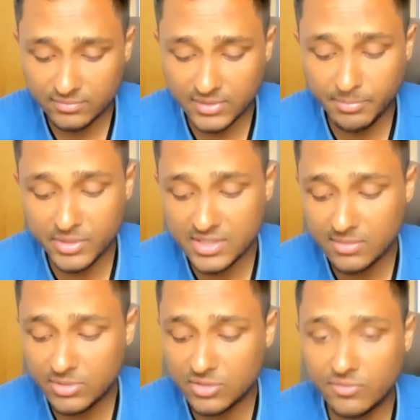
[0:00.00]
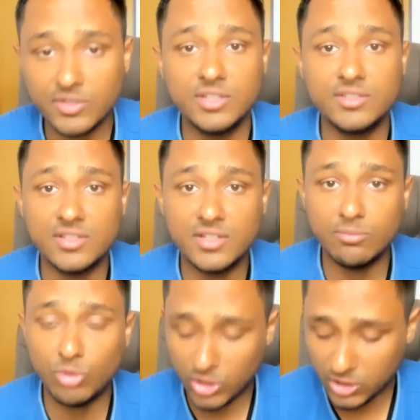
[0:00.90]
the principles of religion
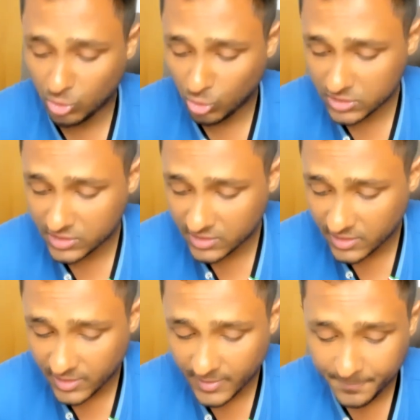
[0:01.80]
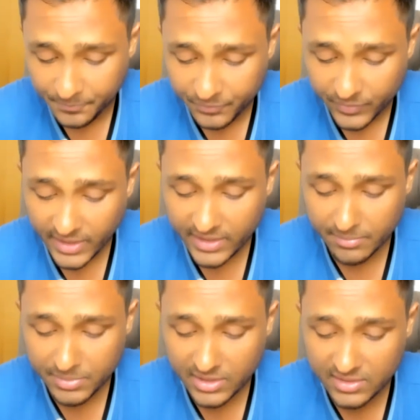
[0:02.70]
and moral codes, It
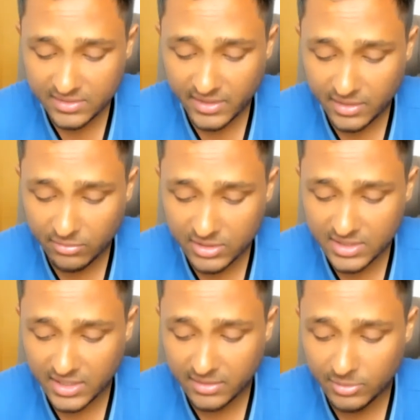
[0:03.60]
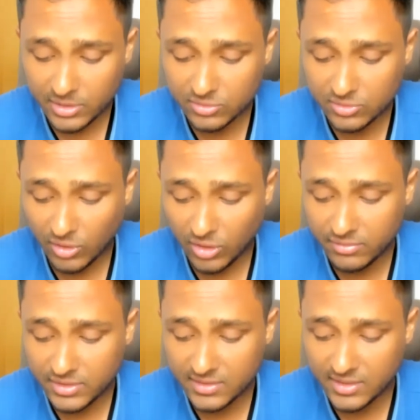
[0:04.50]
appears that he was unable to
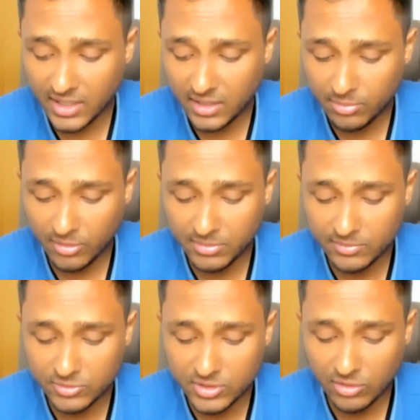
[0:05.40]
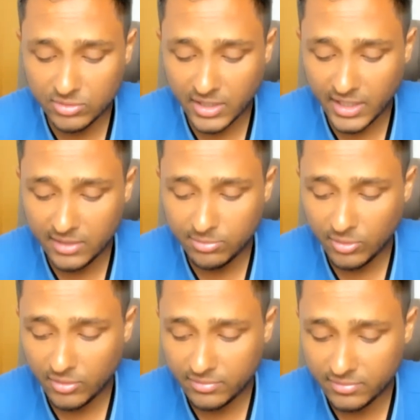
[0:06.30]
solve his real problem without the help
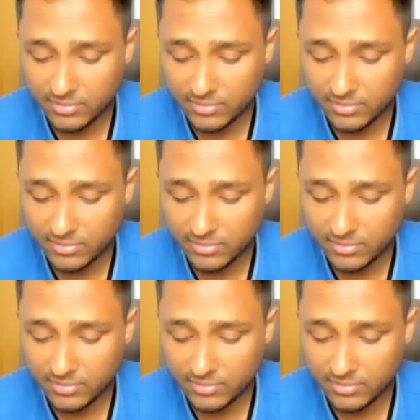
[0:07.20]
of